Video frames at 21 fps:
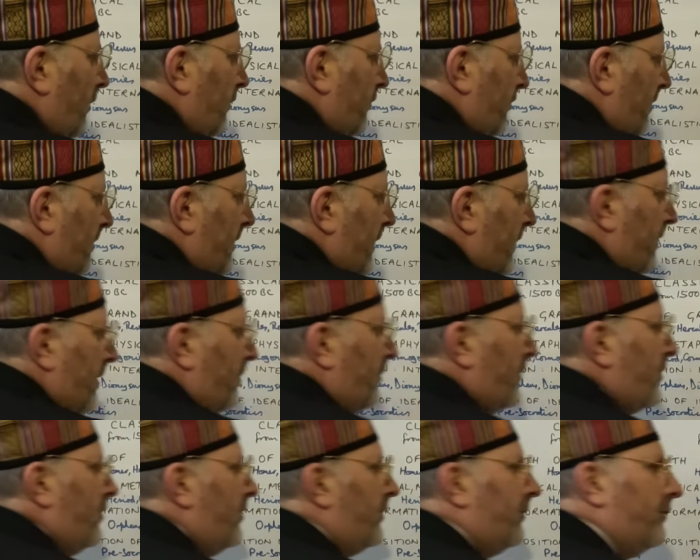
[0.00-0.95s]
similarly, the
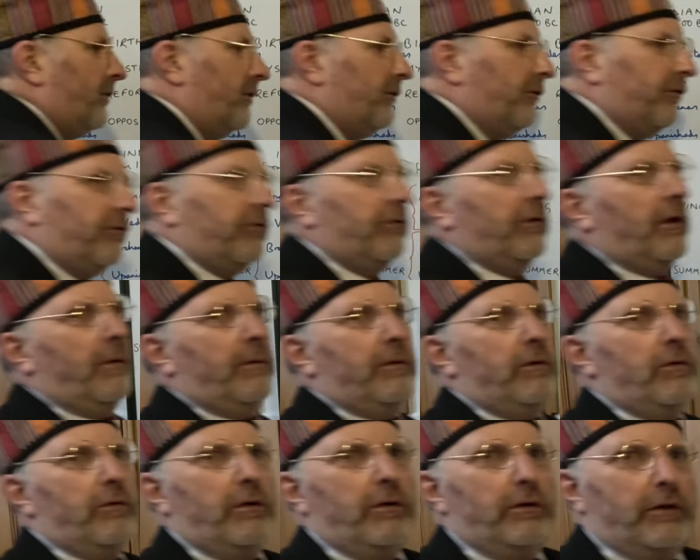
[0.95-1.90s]
Puritans,
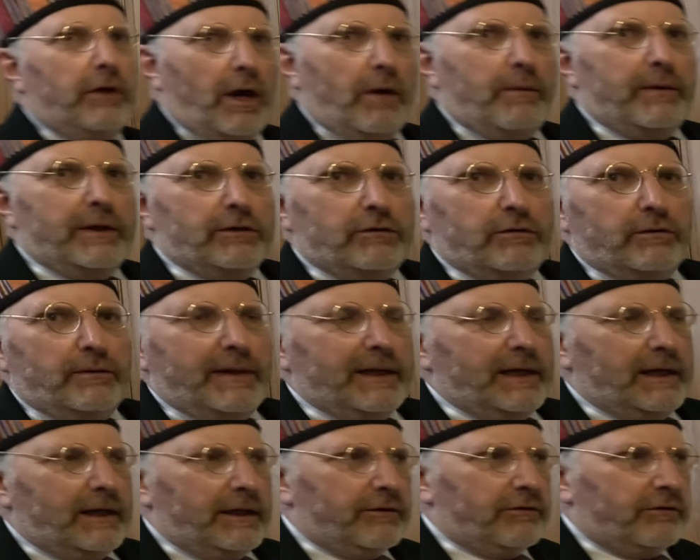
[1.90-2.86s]
you can go into
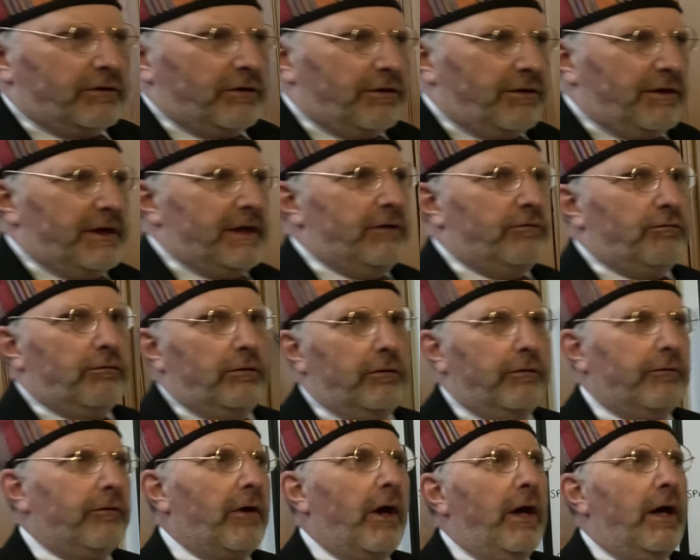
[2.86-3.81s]
English
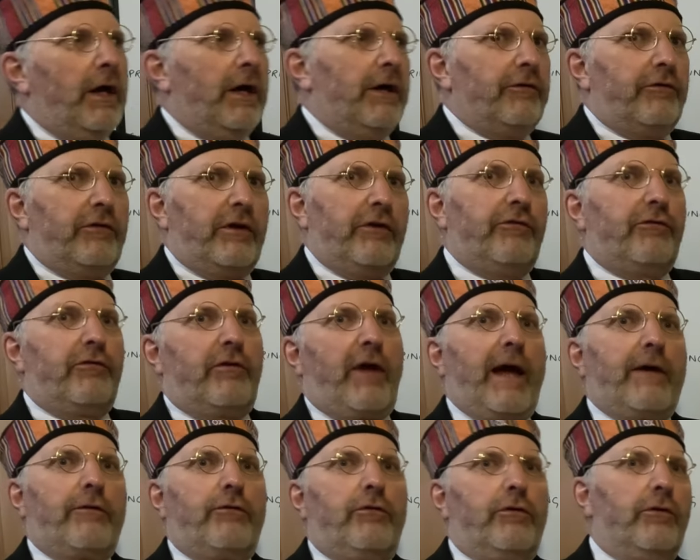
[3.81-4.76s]
cathedrals and see
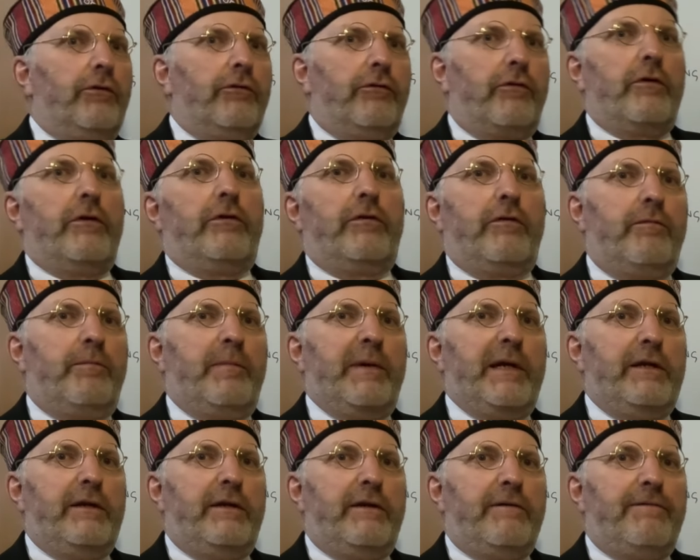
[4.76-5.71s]
statues that have
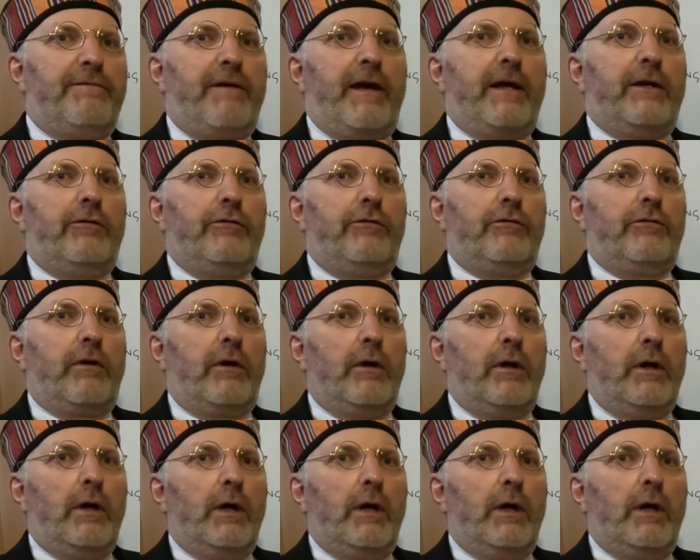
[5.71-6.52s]
been defaced.